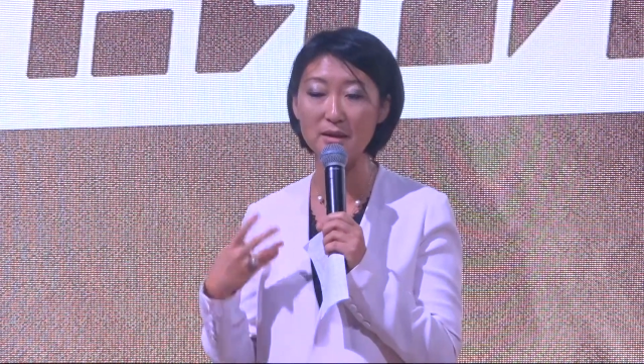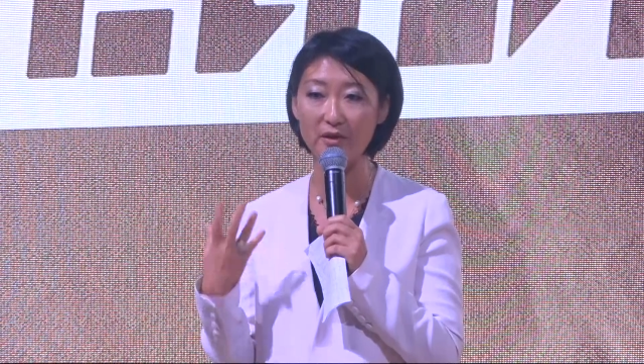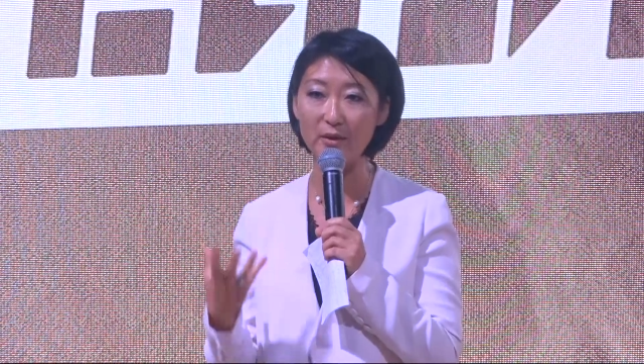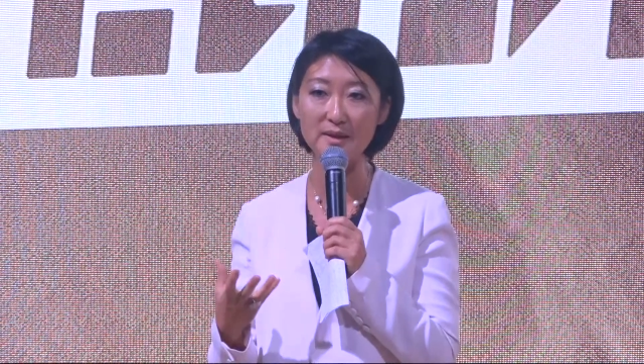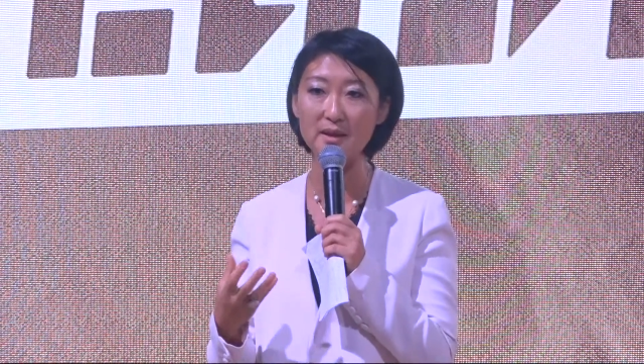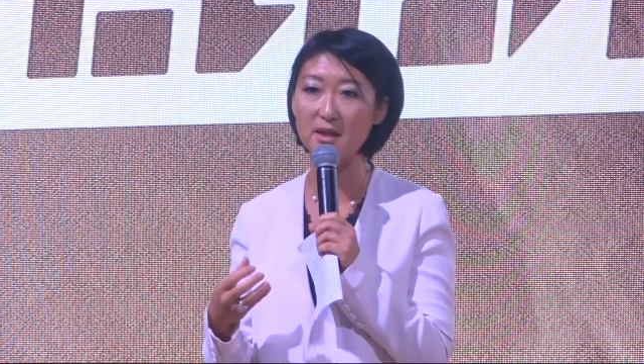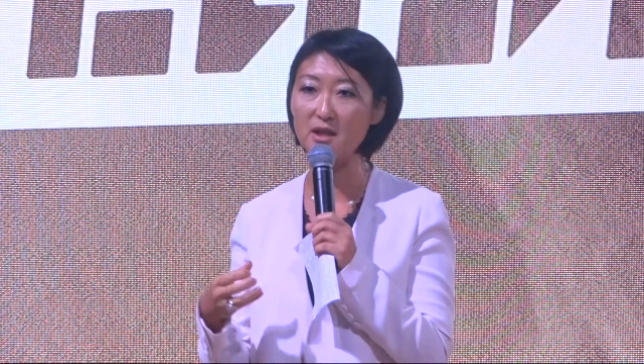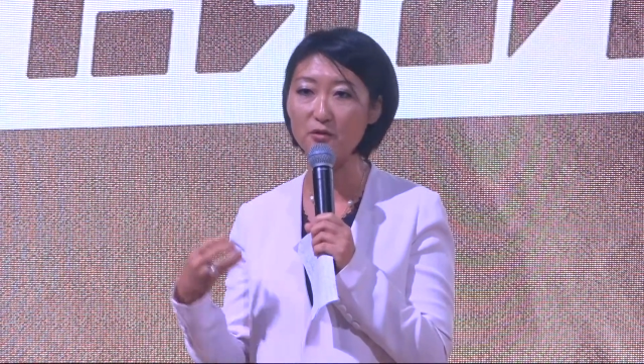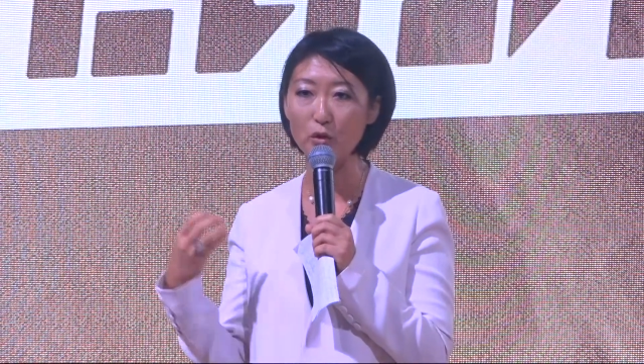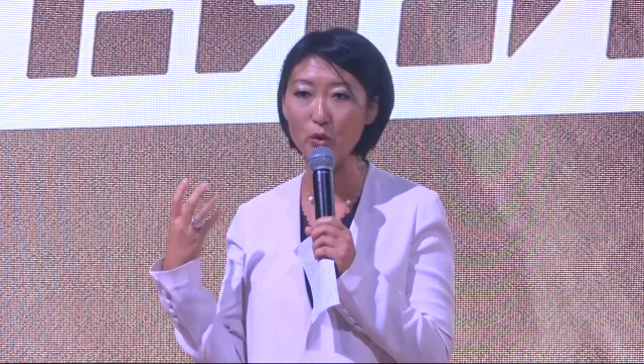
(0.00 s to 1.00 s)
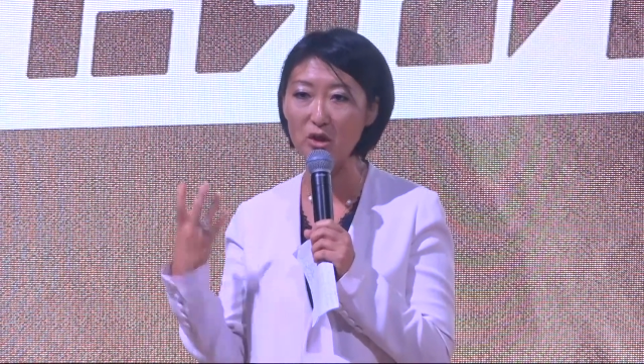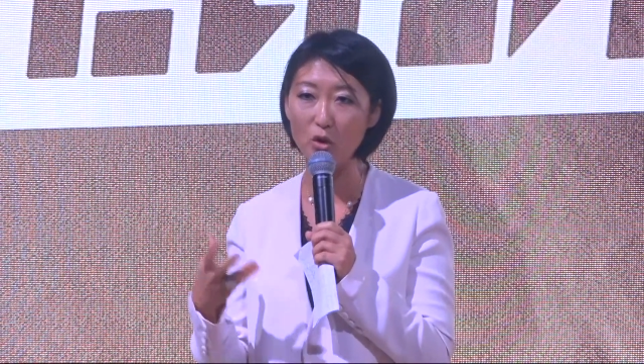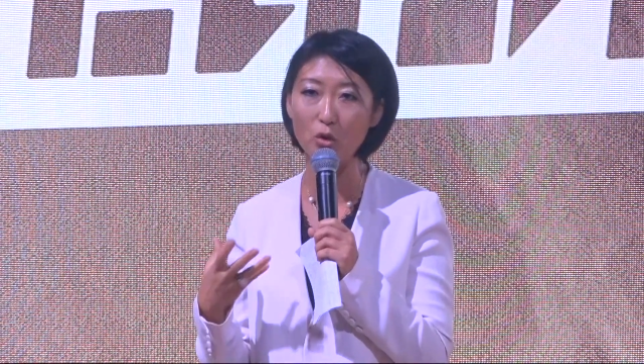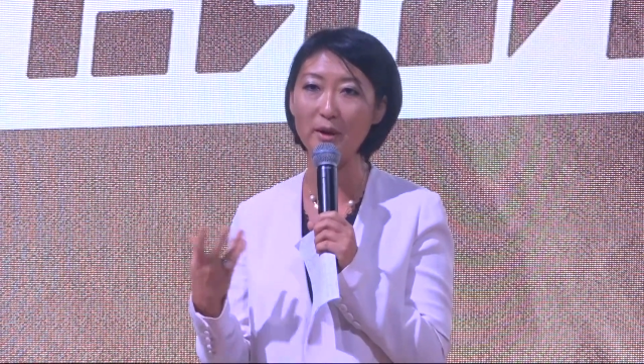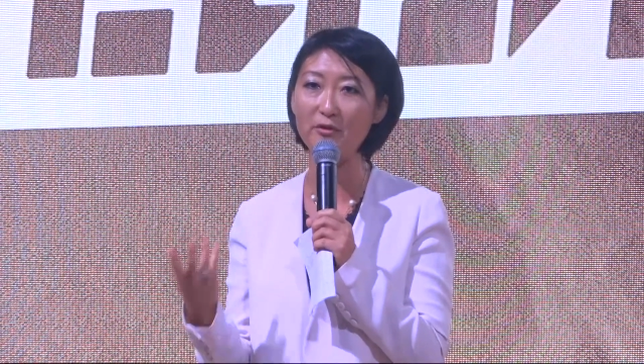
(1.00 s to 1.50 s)
It's very successful. We
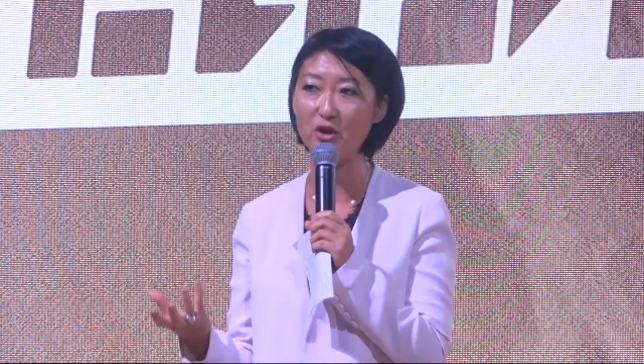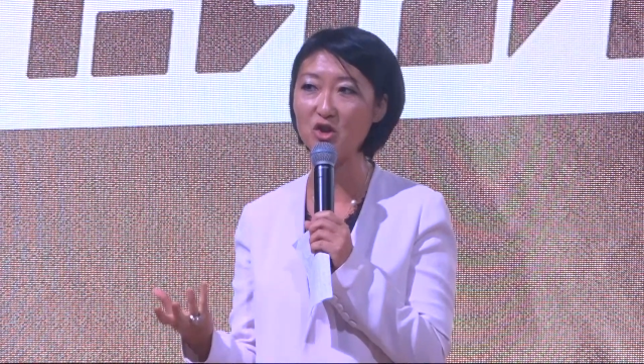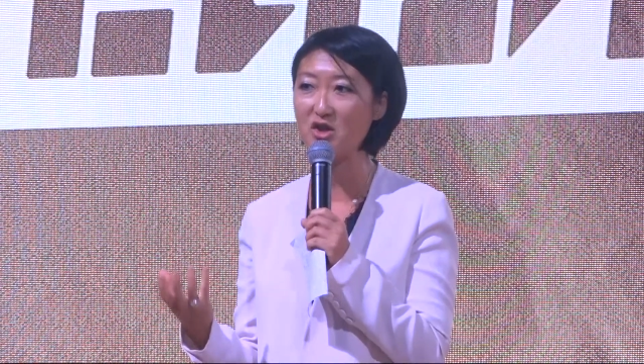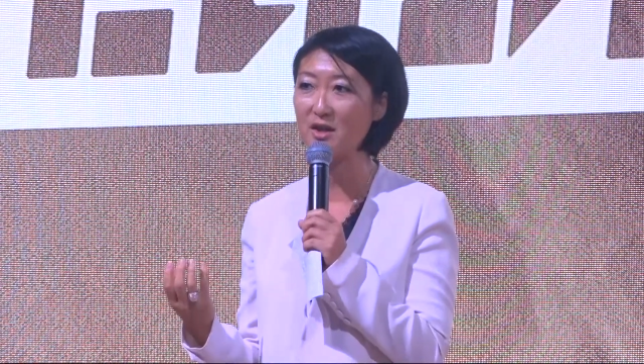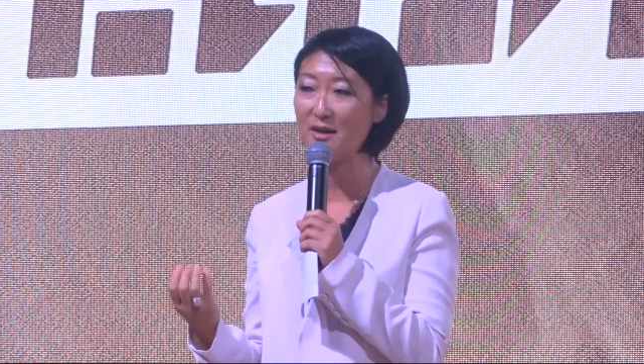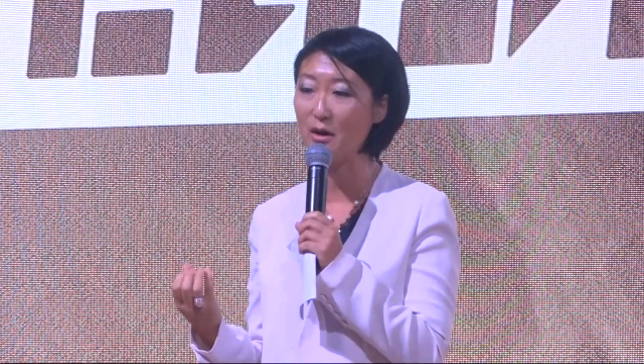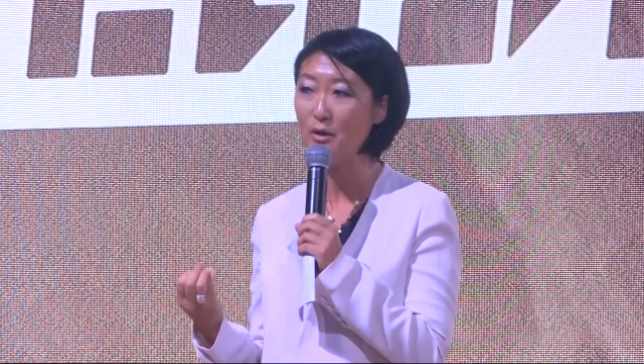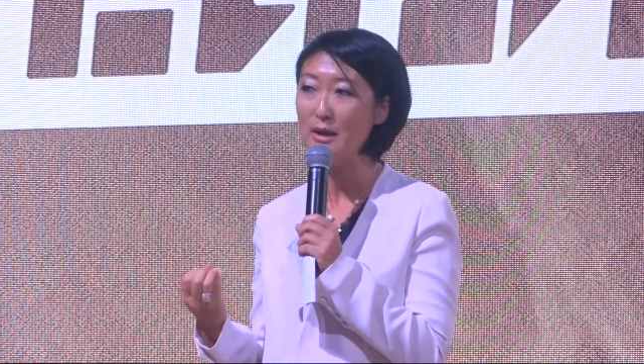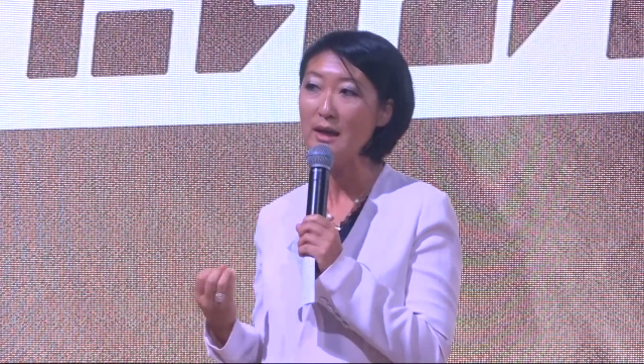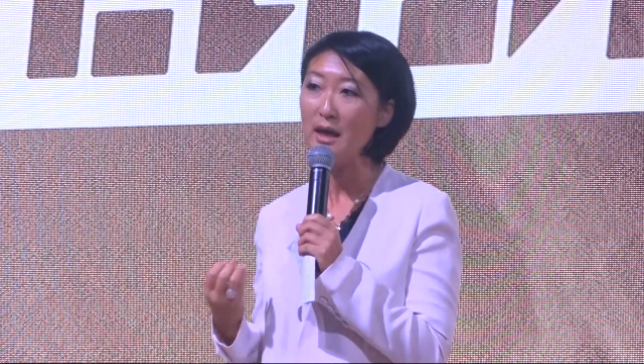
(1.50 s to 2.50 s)
know about French tech now.